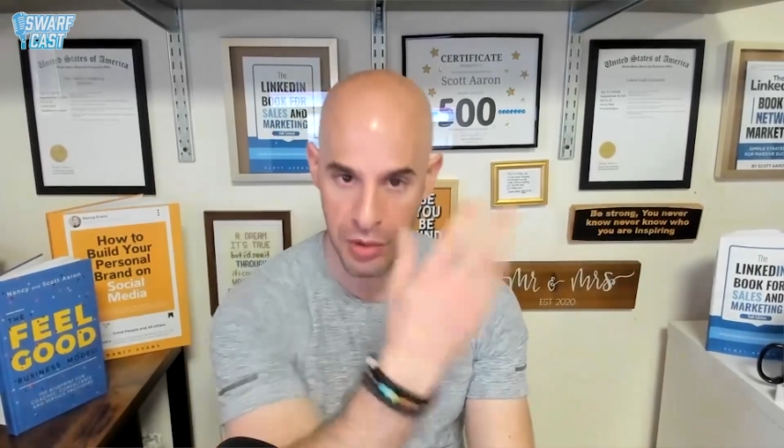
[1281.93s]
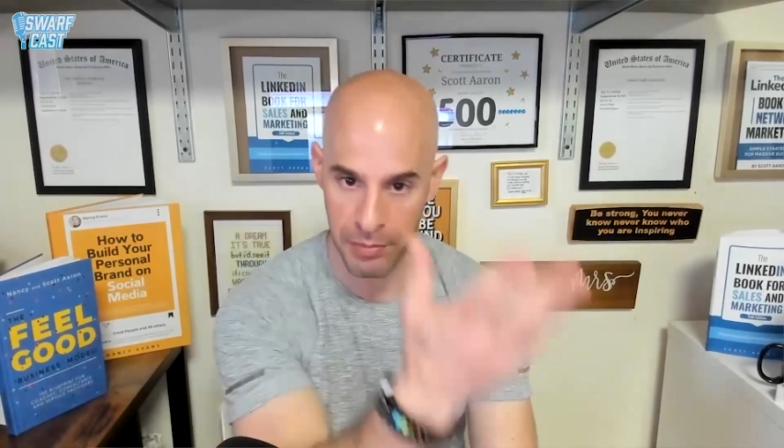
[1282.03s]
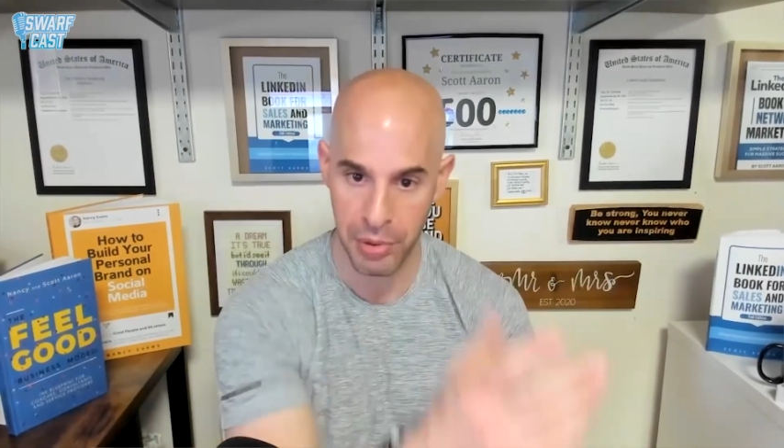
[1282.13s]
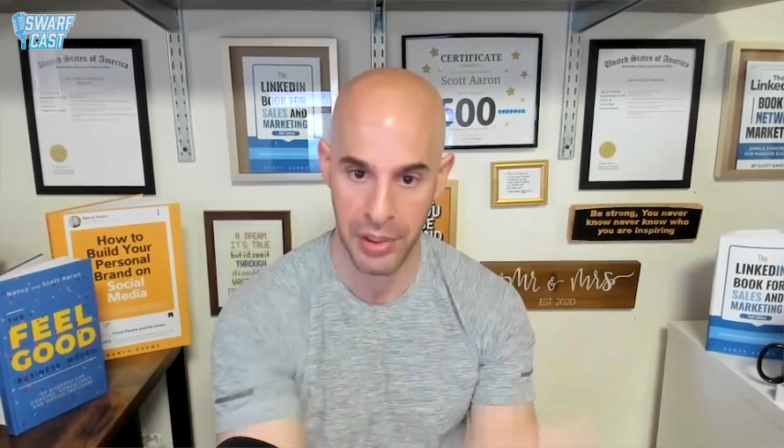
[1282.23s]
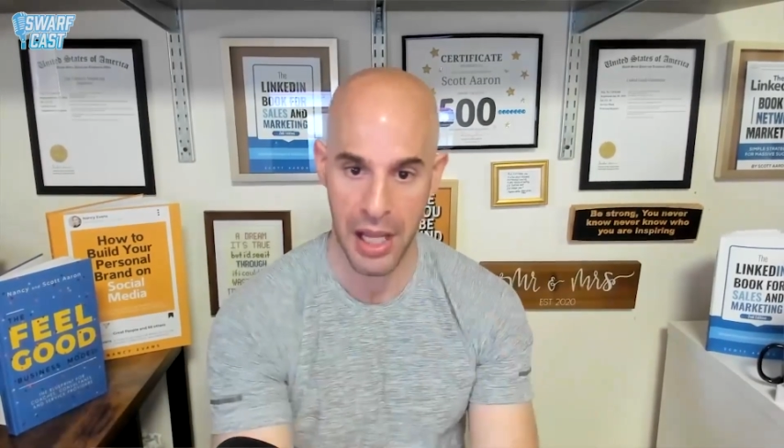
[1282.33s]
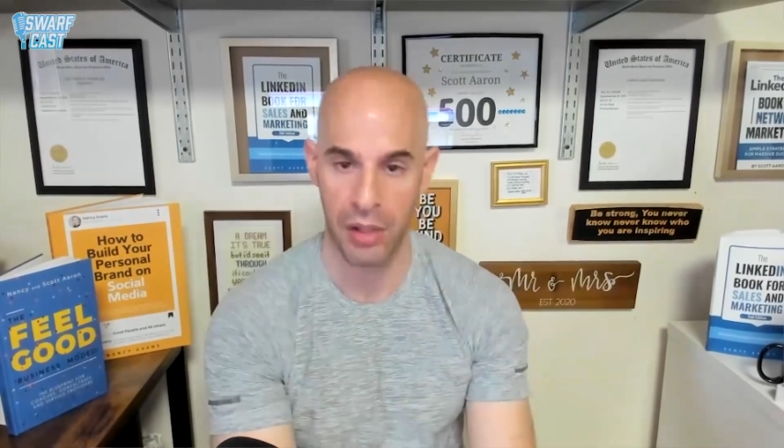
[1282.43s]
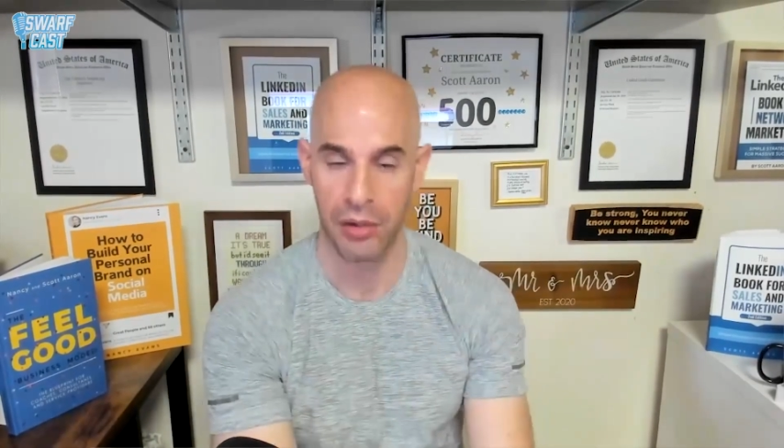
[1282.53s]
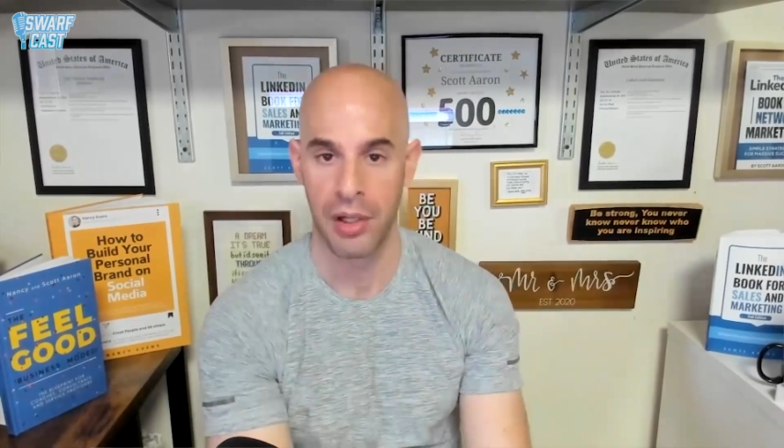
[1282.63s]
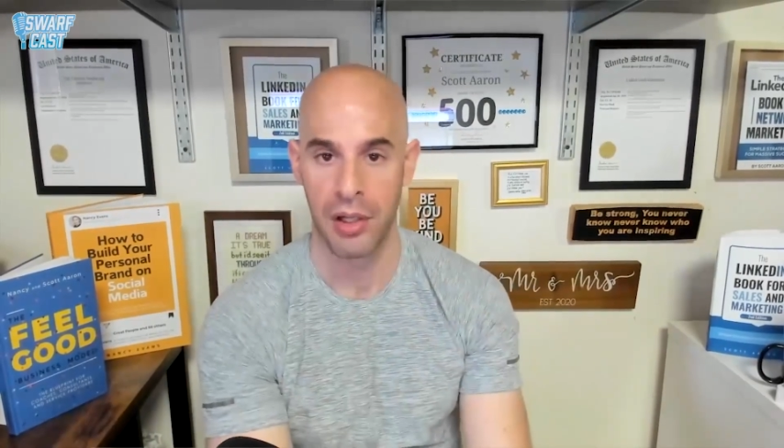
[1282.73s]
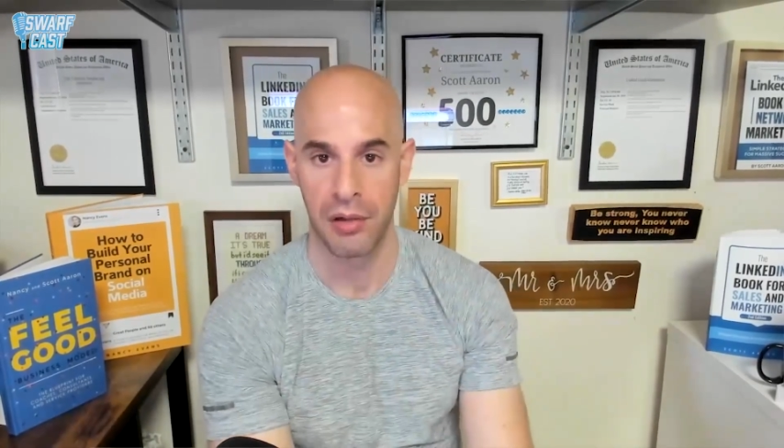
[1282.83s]
can put out
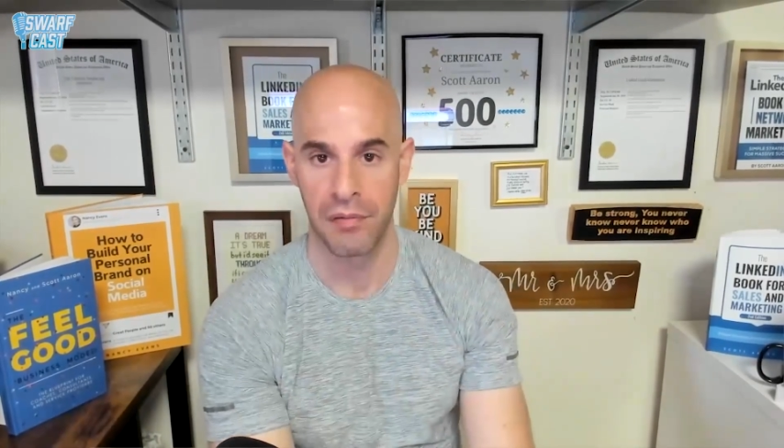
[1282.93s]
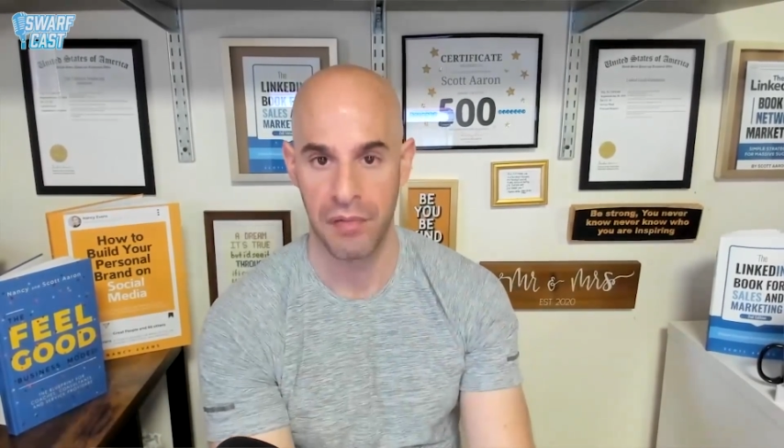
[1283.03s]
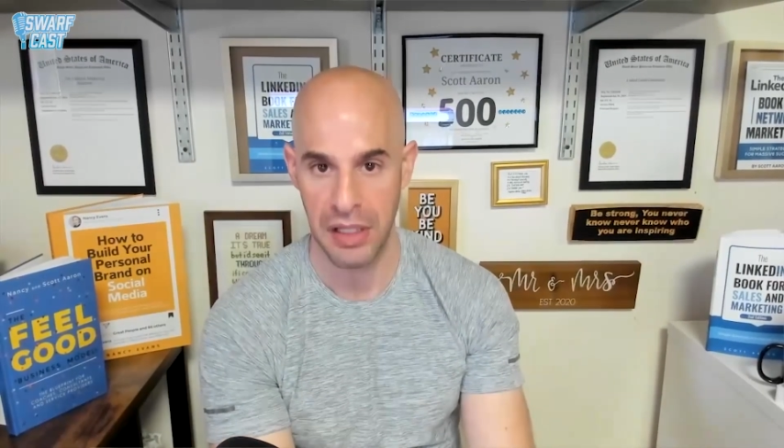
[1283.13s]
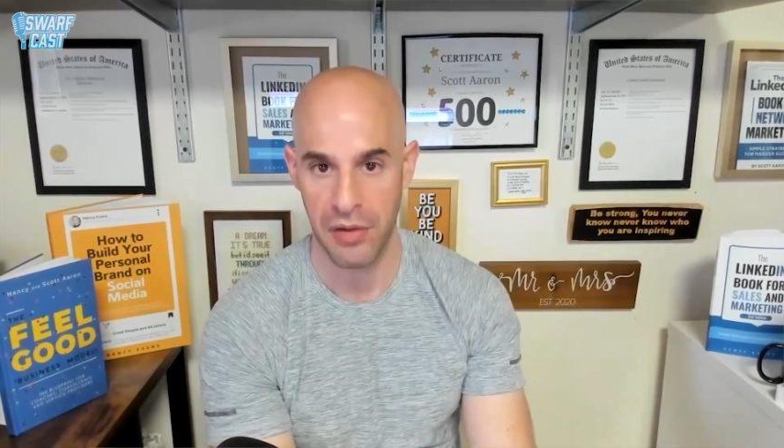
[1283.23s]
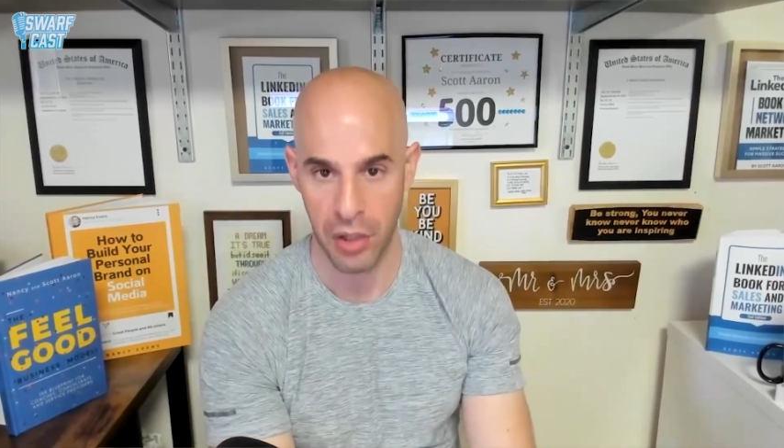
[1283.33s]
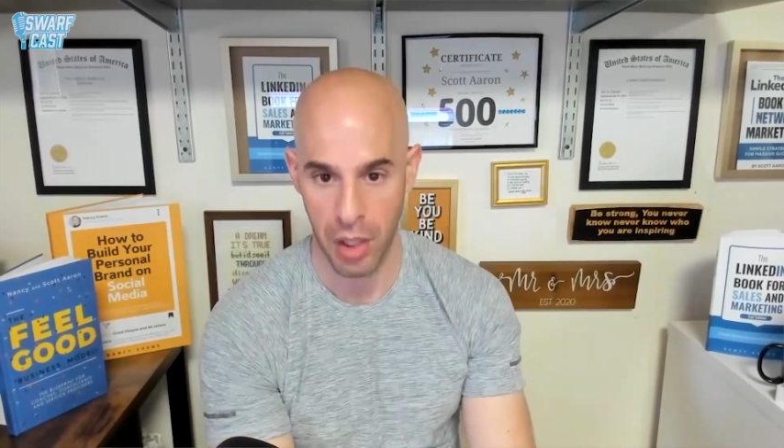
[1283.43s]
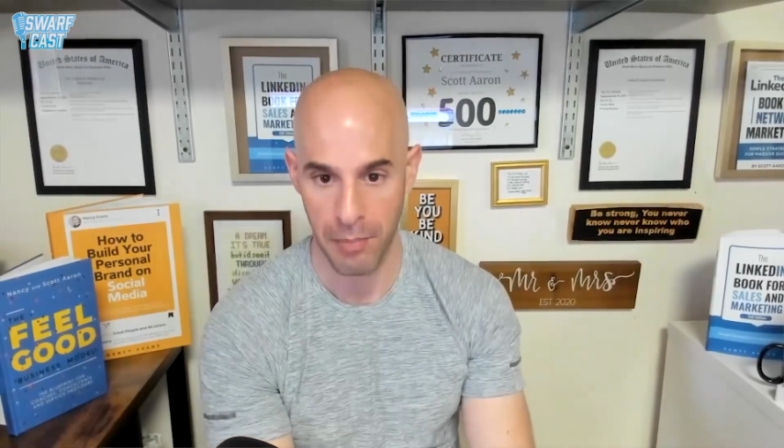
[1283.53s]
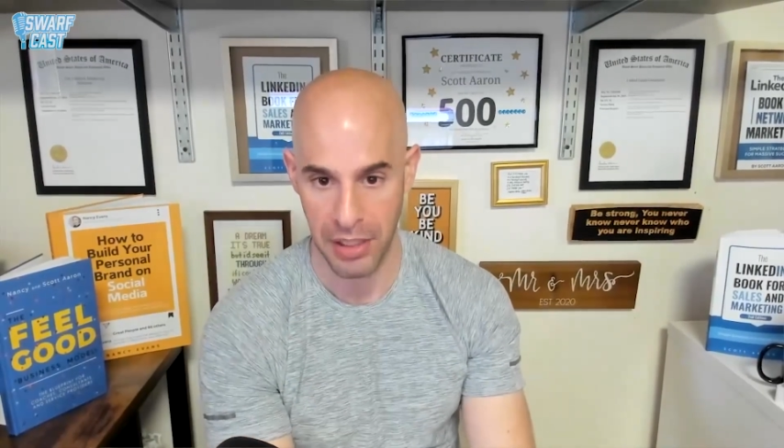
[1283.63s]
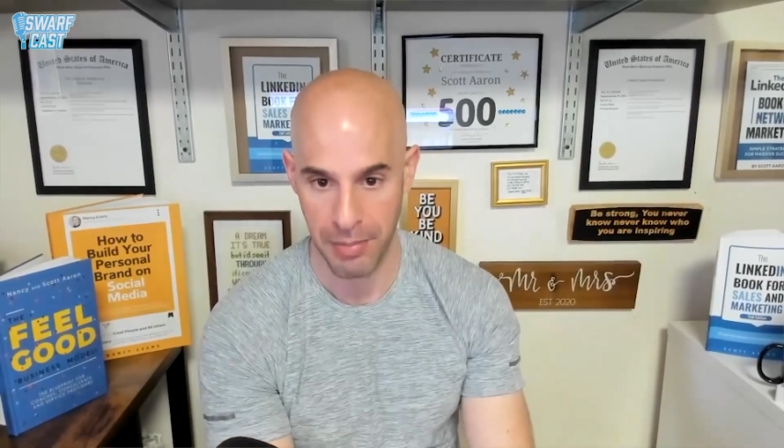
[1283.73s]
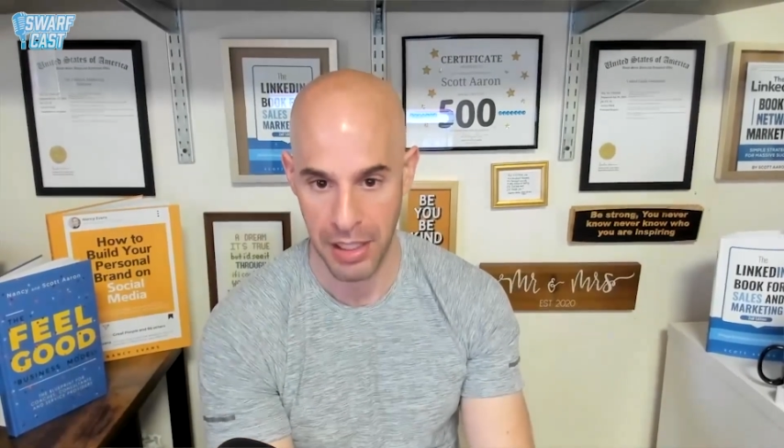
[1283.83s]
via the
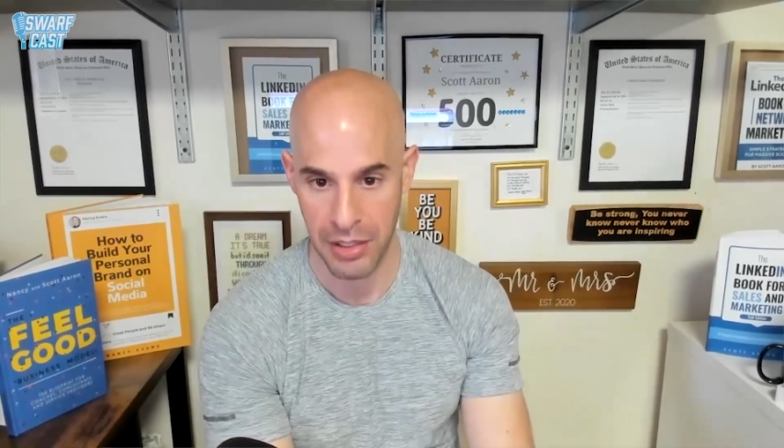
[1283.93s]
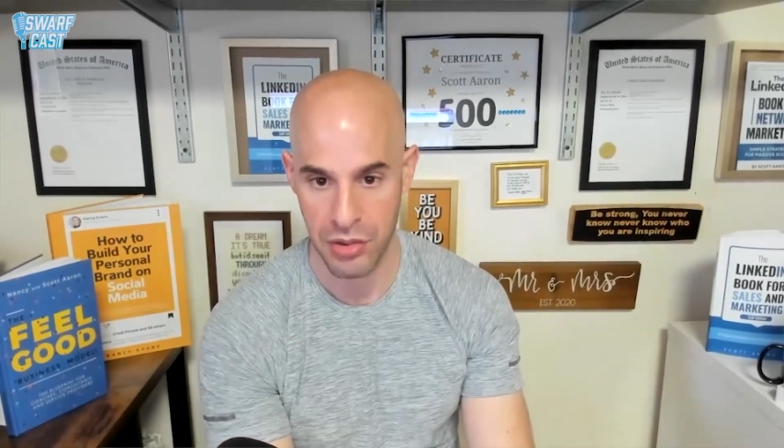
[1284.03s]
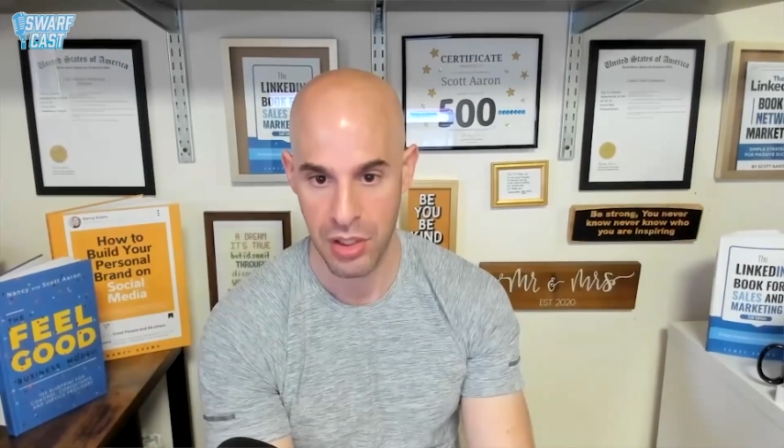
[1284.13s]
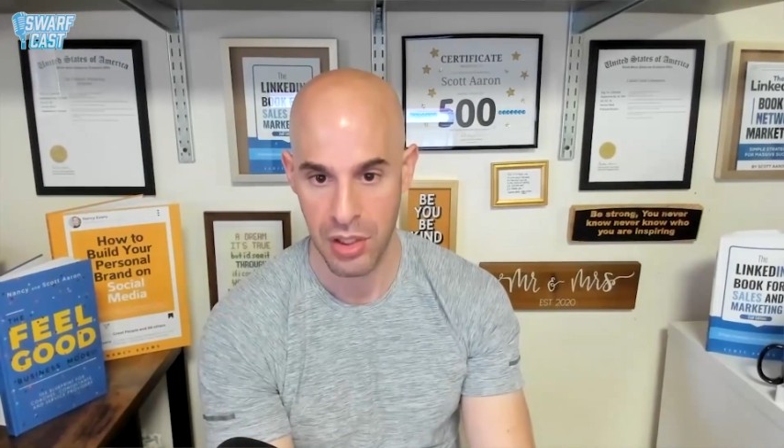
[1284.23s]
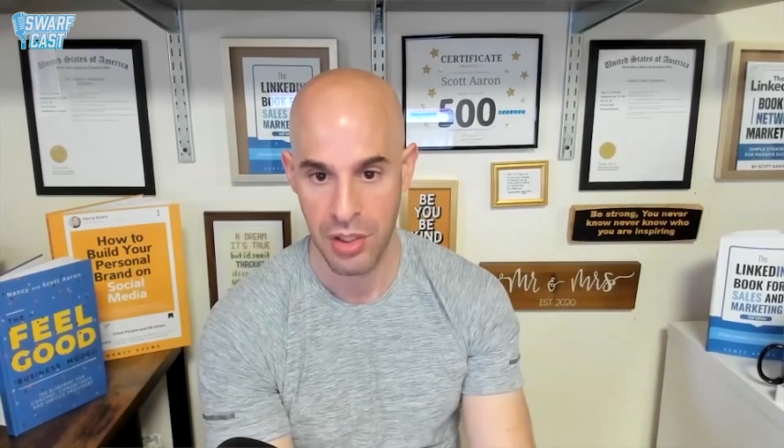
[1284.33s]
company page.